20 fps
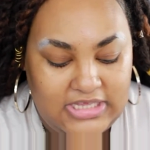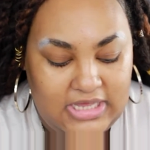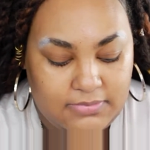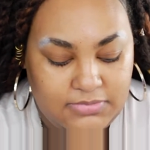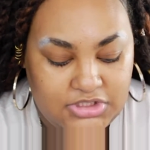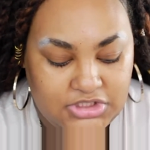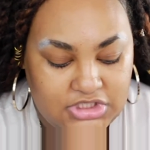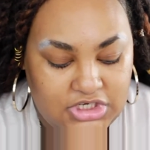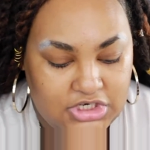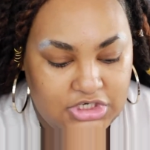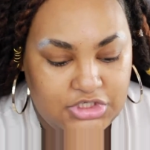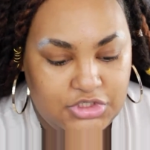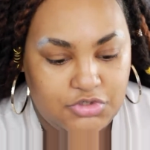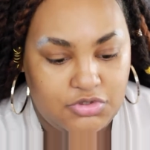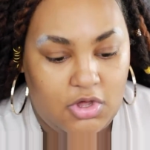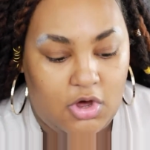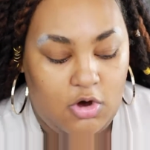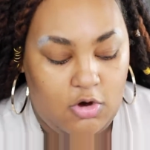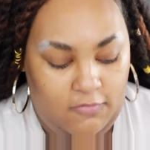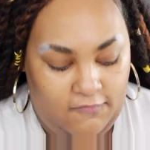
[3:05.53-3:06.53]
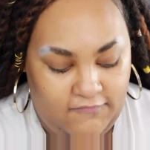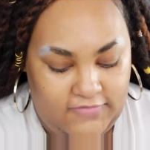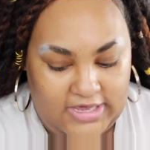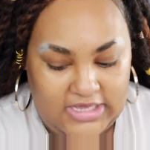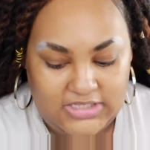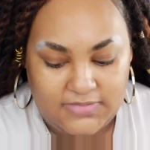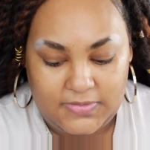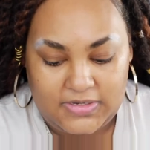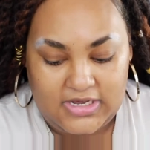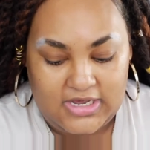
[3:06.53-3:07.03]
I'm just going to do the whole
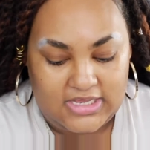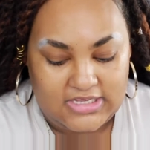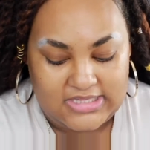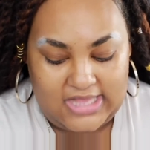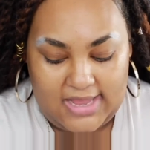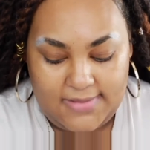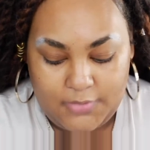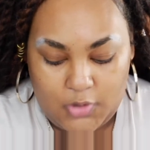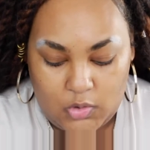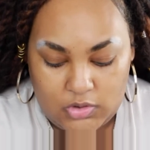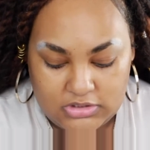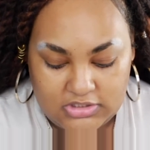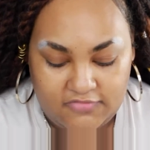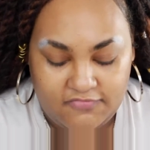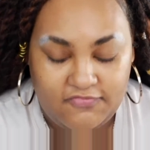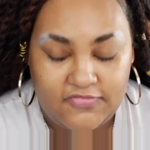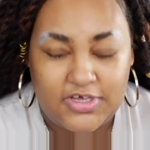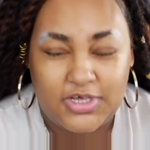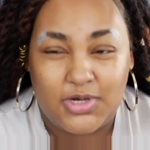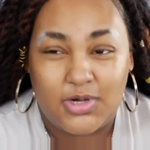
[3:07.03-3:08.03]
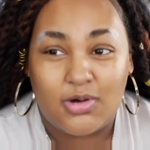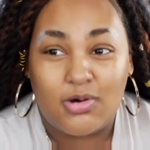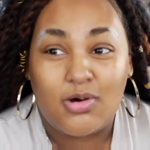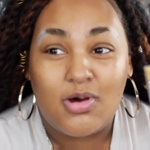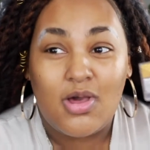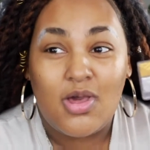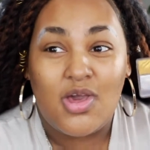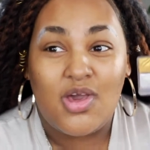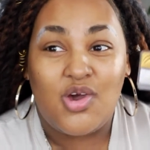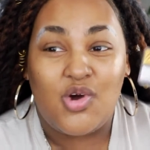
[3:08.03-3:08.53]
face, because I'm going to
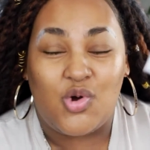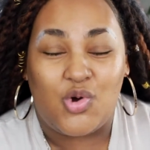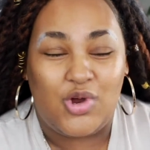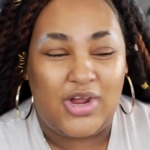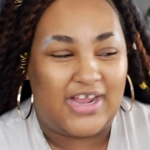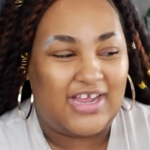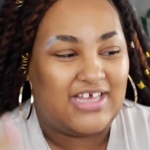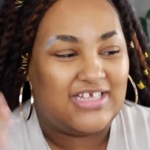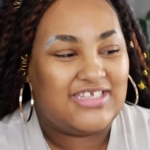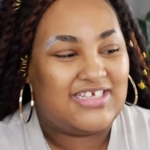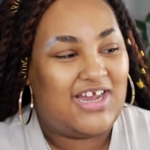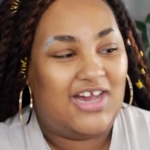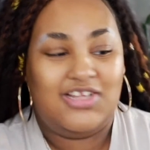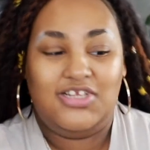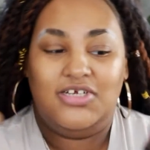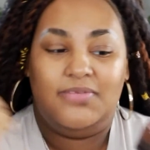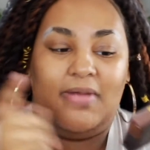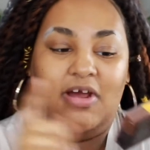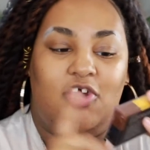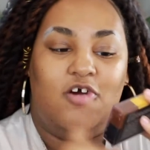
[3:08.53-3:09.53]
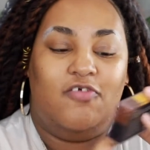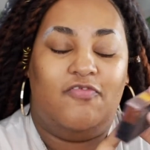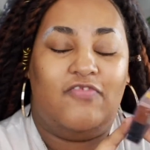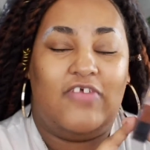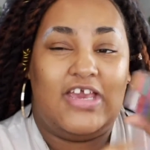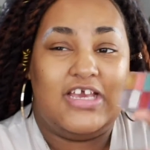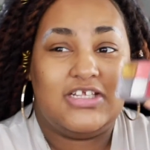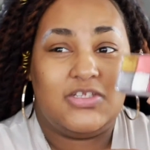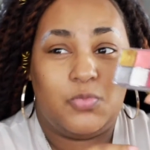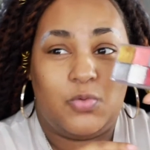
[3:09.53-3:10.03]
fill, or I guess color, my whole
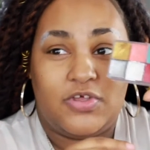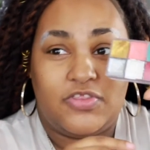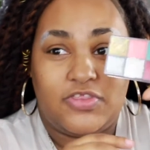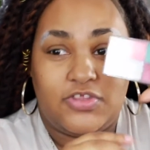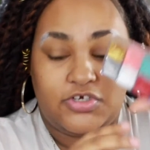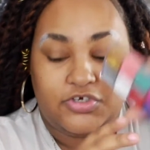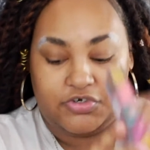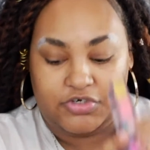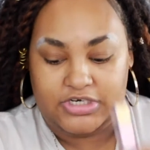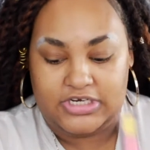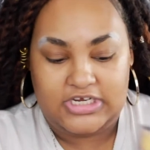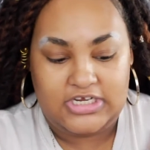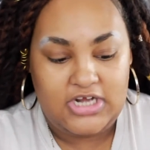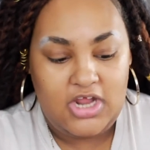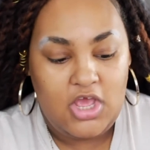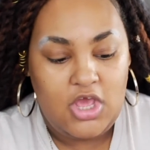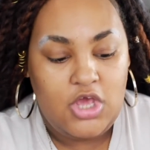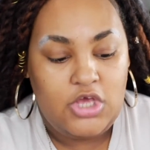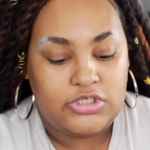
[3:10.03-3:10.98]
face with green.